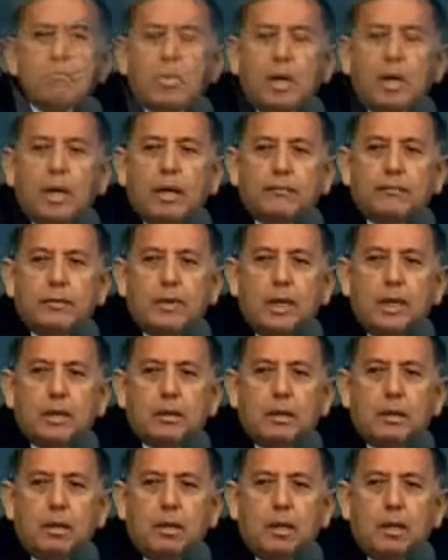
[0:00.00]
Right after
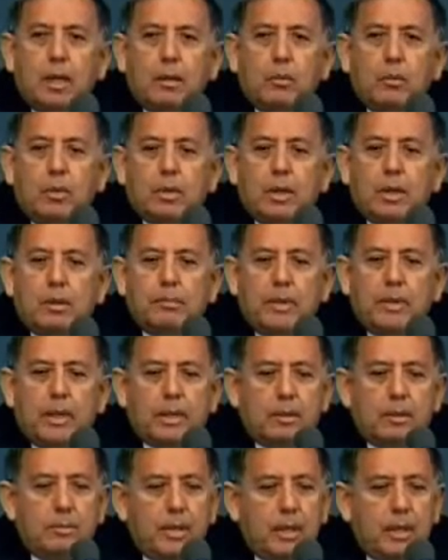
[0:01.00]
that call, I woke up
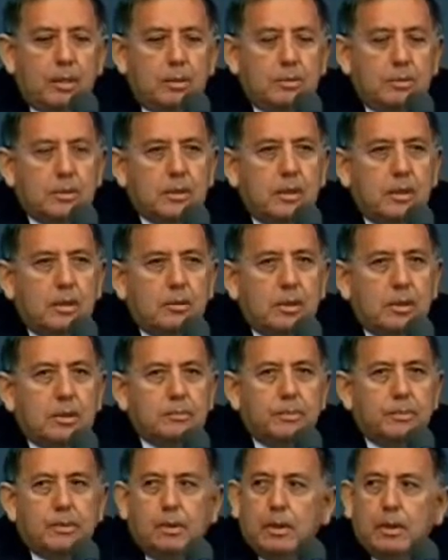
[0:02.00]
my commander, who was on a
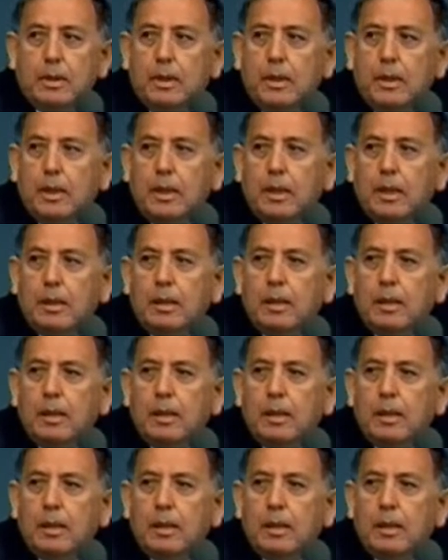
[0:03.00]
rest period,